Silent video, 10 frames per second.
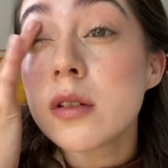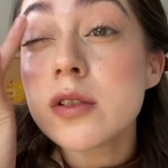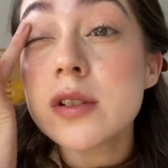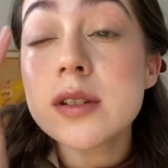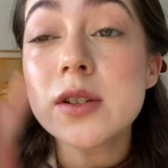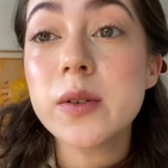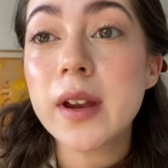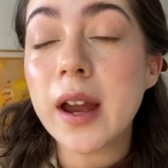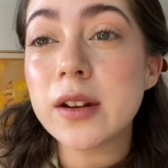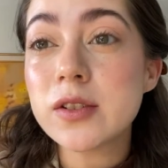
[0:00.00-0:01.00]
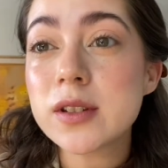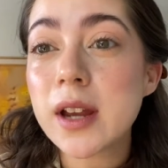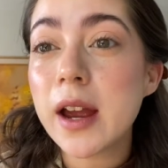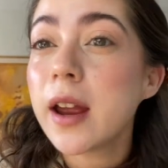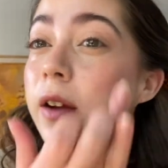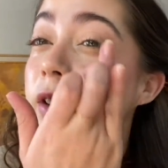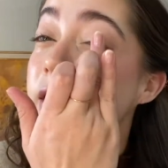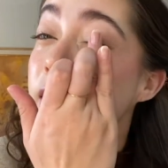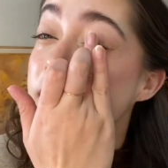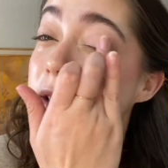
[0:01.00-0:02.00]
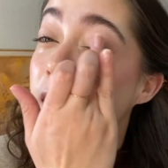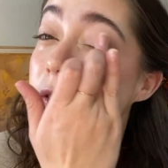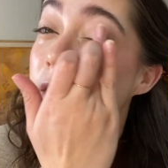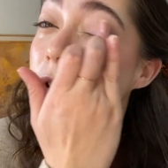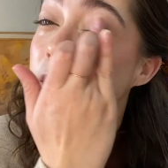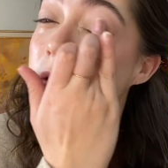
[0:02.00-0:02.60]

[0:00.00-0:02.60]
Just to, again, just tie everything together.